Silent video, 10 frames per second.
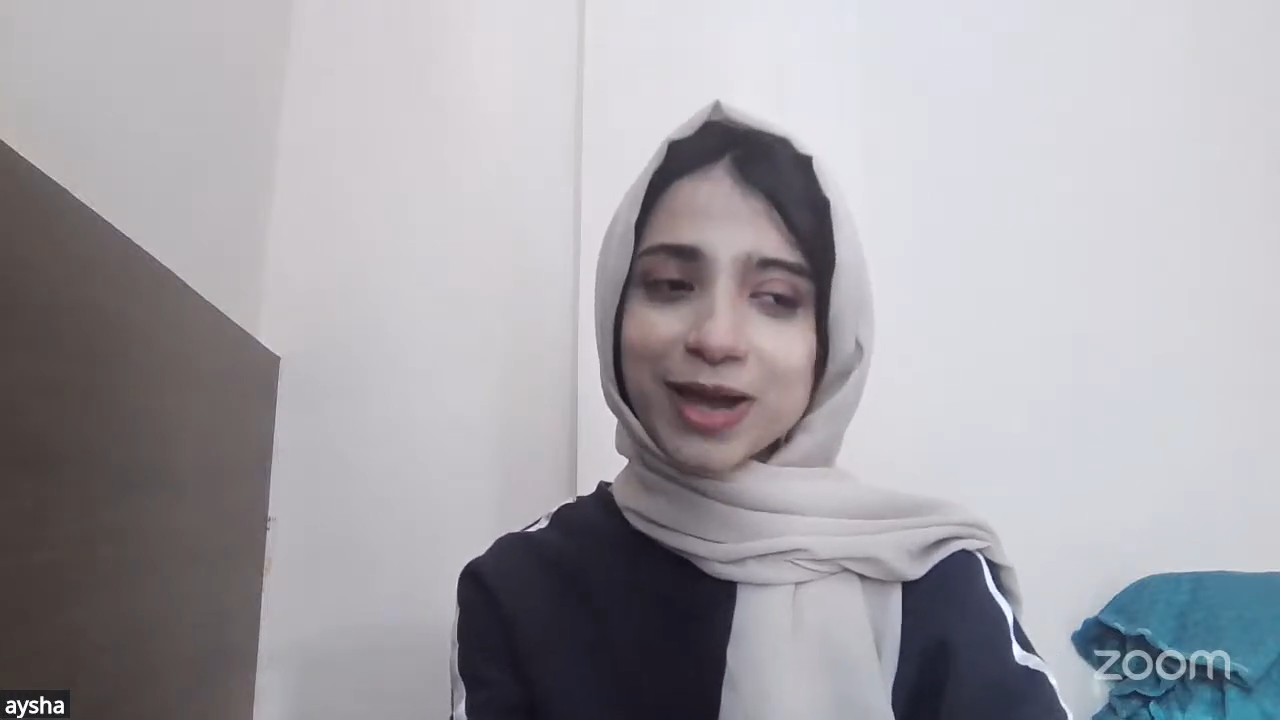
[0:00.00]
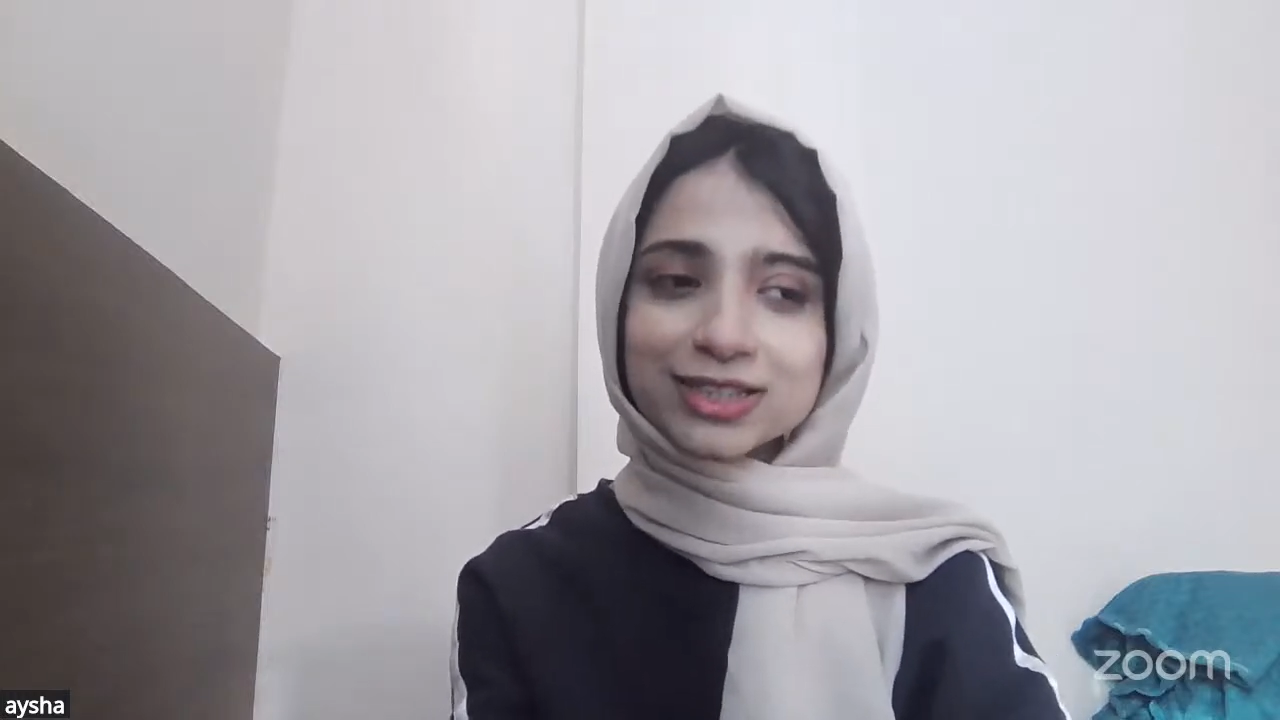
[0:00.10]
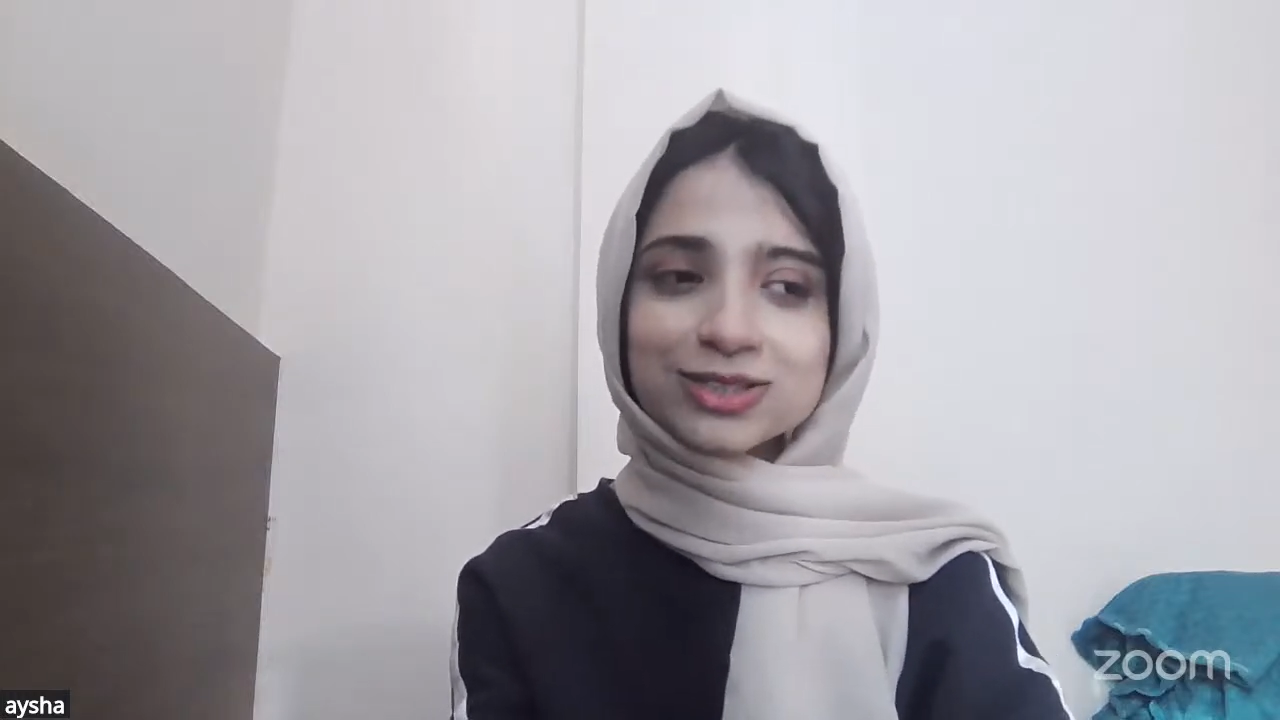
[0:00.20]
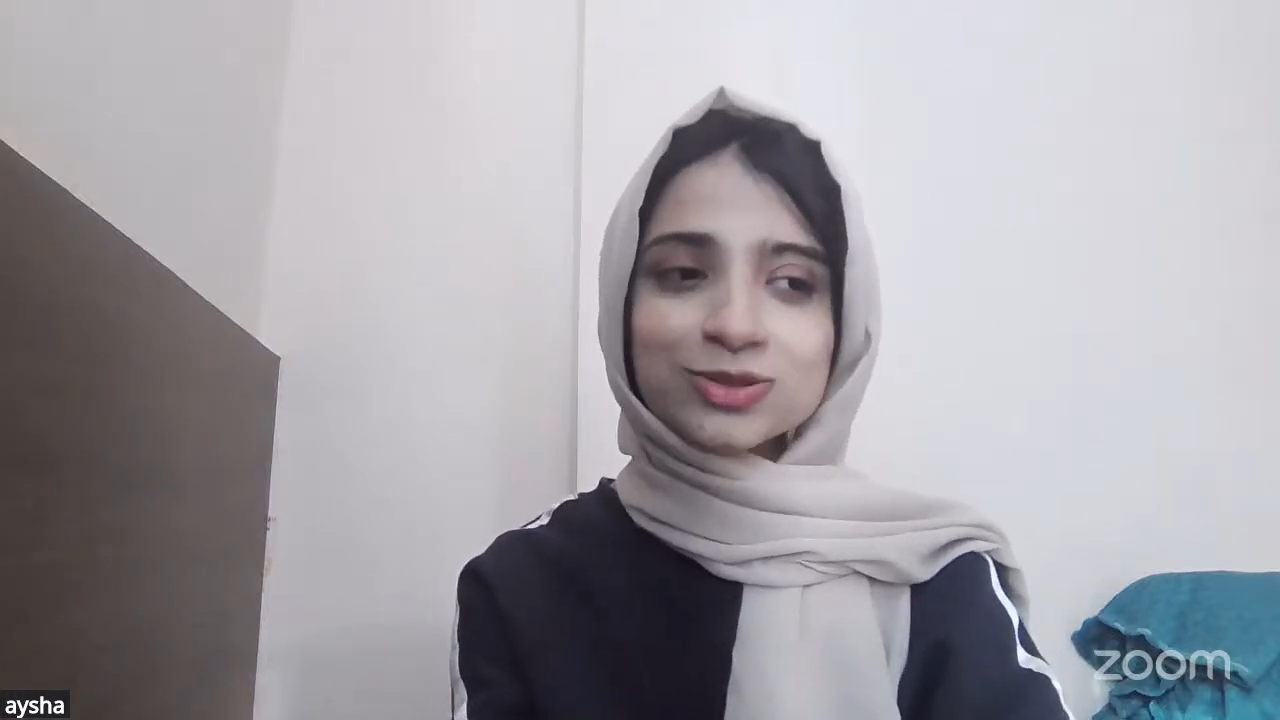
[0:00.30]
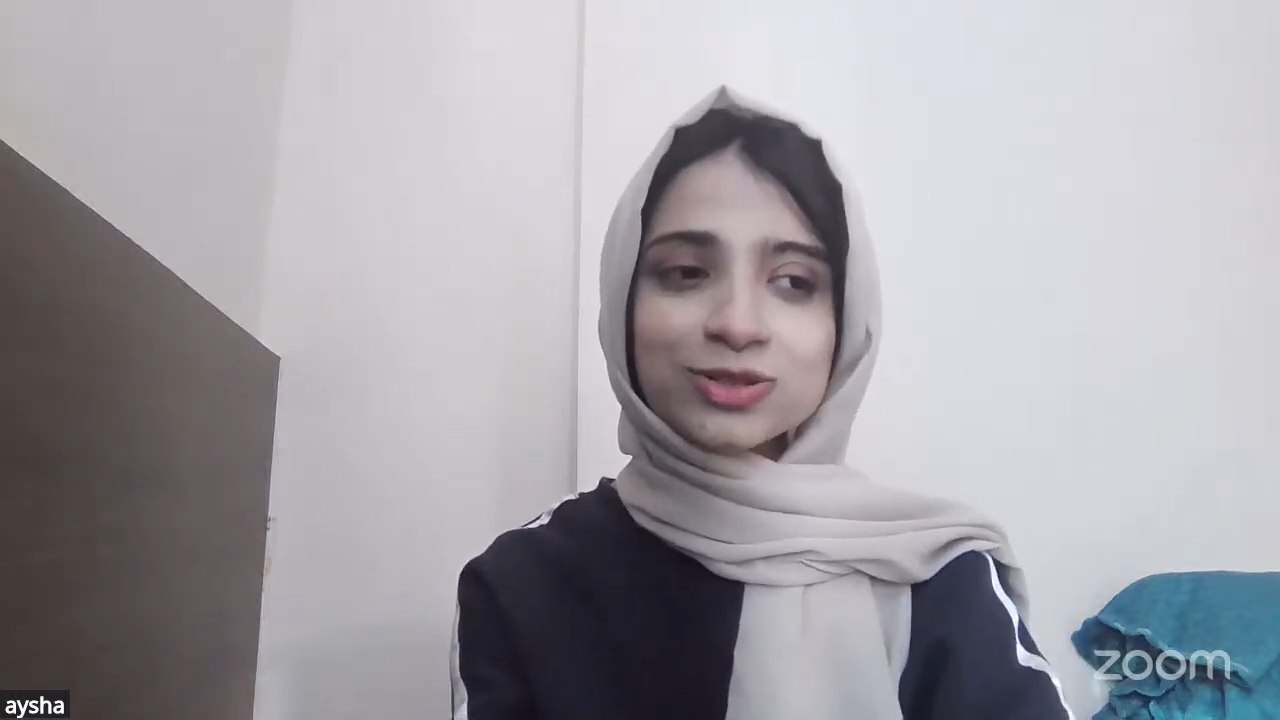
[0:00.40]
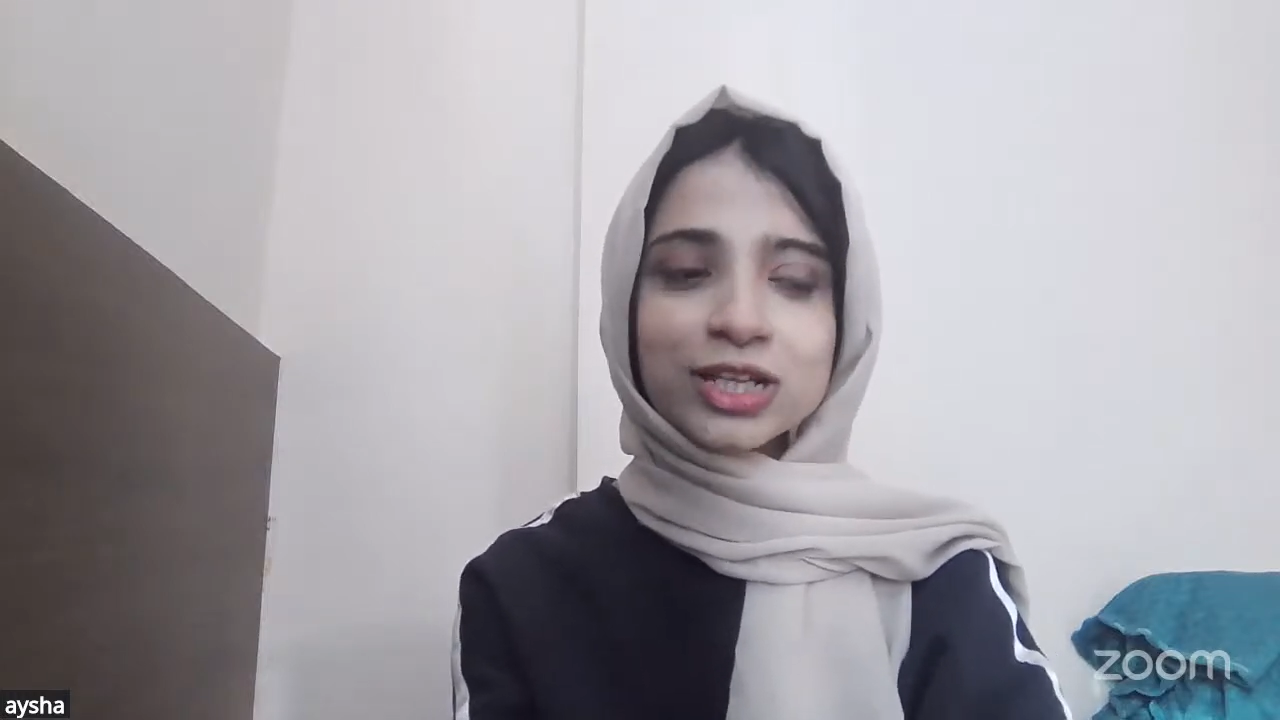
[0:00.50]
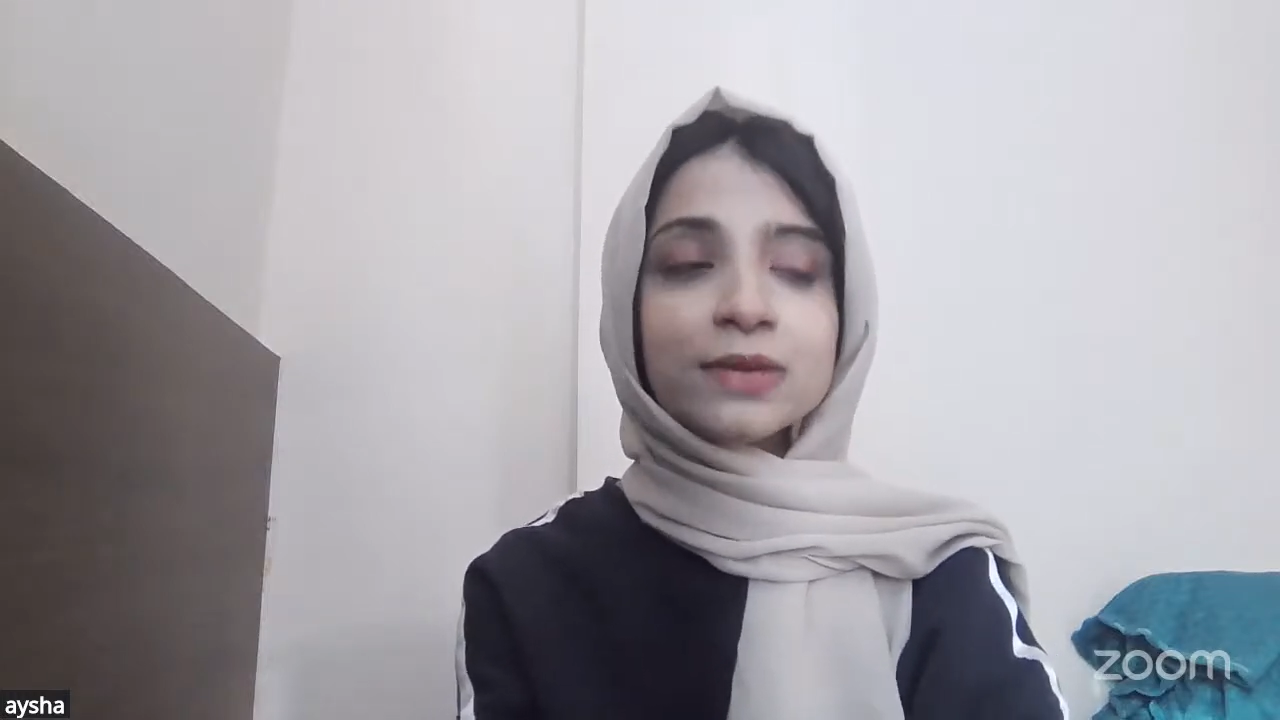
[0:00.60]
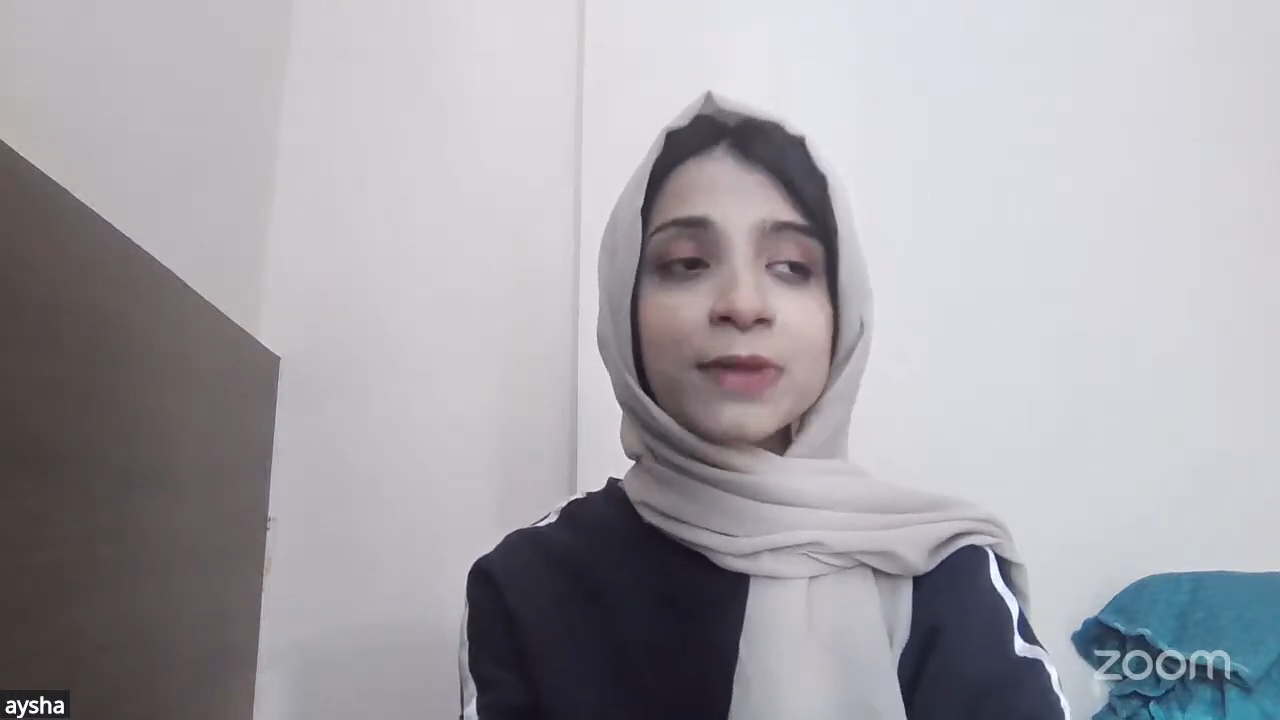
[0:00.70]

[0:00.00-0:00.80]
Python only.